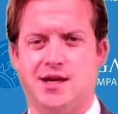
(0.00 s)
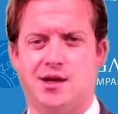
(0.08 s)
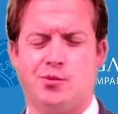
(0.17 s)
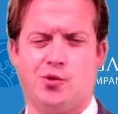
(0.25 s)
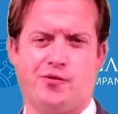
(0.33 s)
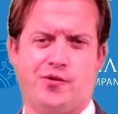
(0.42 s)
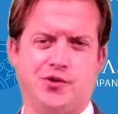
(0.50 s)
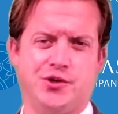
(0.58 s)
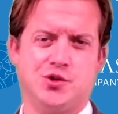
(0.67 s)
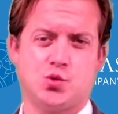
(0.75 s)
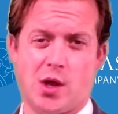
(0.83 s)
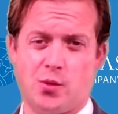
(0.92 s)

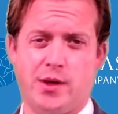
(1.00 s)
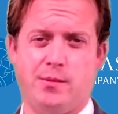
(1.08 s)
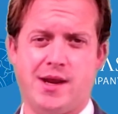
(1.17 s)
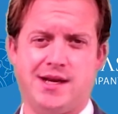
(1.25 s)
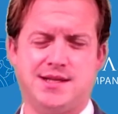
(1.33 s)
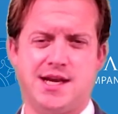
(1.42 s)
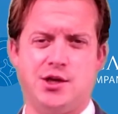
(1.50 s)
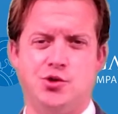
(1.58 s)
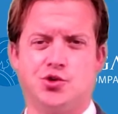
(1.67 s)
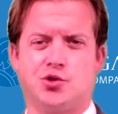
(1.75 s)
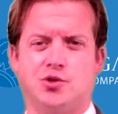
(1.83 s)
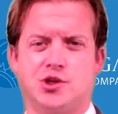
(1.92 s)
portfolios while we maintain
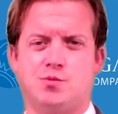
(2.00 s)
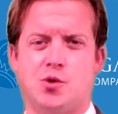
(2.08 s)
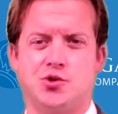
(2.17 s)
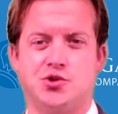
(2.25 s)
neutral exposure